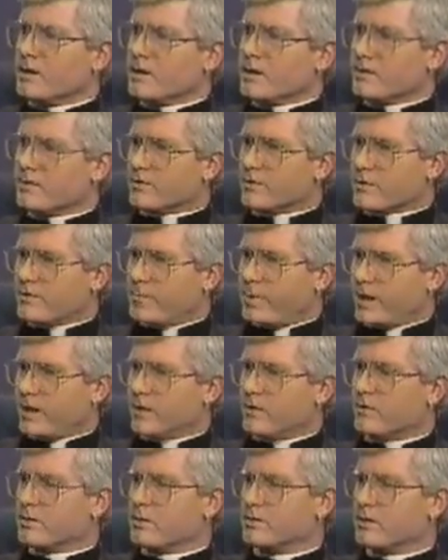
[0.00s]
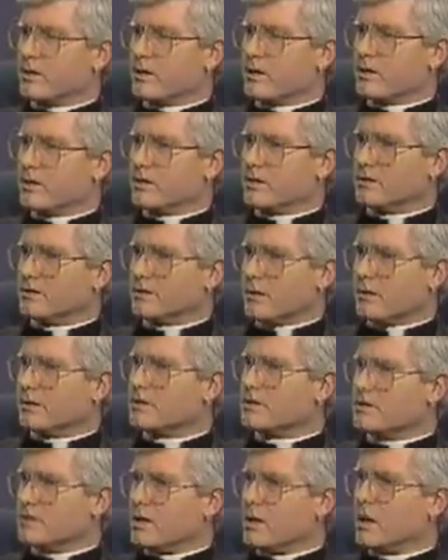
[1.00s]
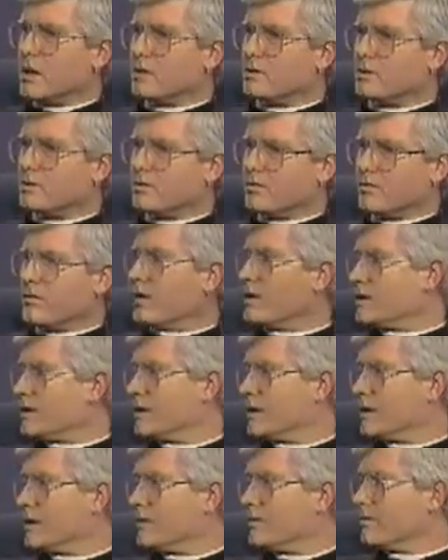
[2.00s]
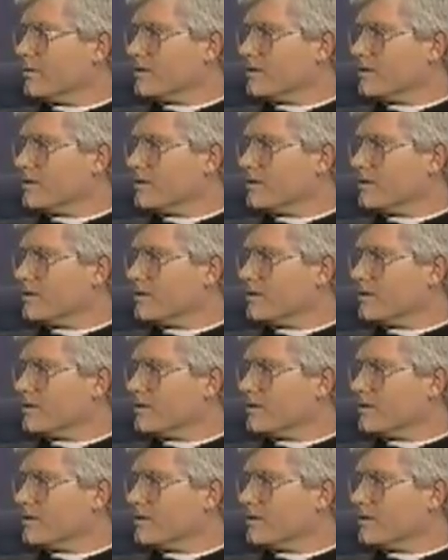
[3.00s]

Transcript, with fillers: if the parent does not correct that